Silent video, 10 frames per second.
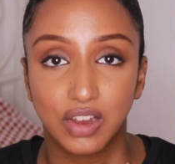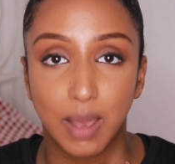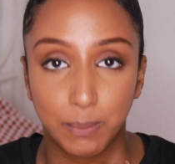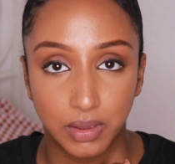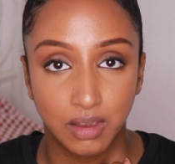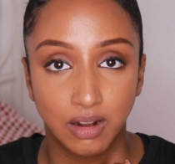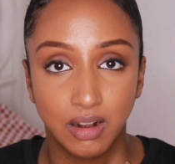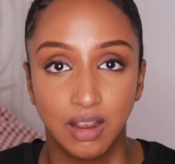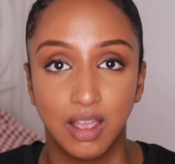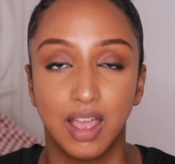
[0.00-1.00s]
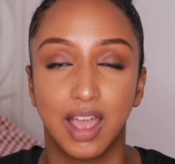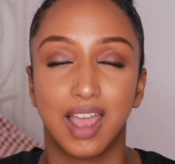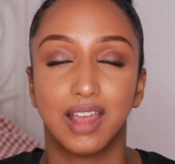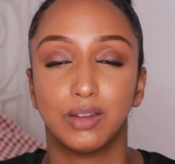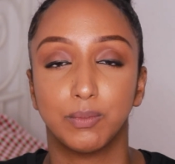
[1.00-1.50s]
happier
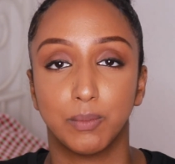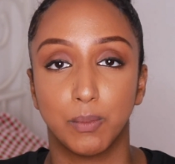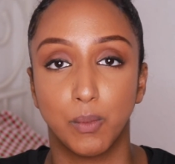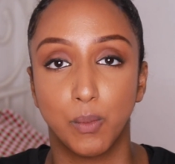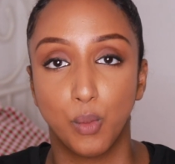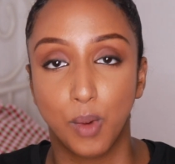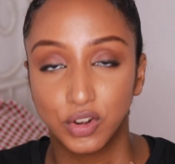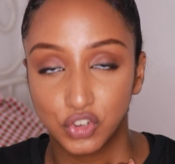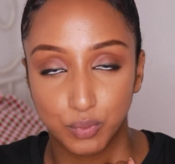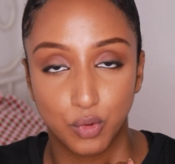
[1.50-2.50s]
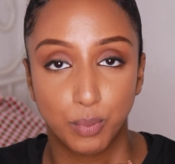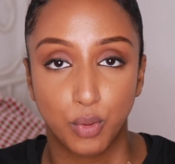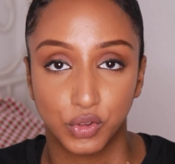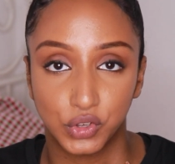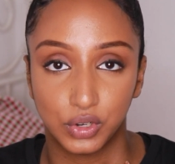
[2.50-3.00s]
and much more
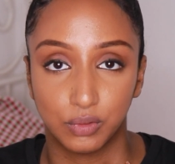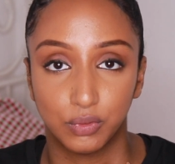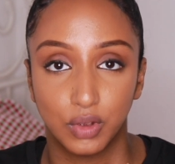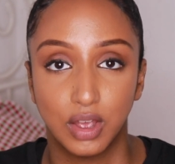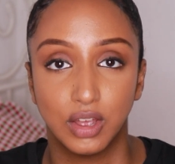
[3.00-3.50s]
positive.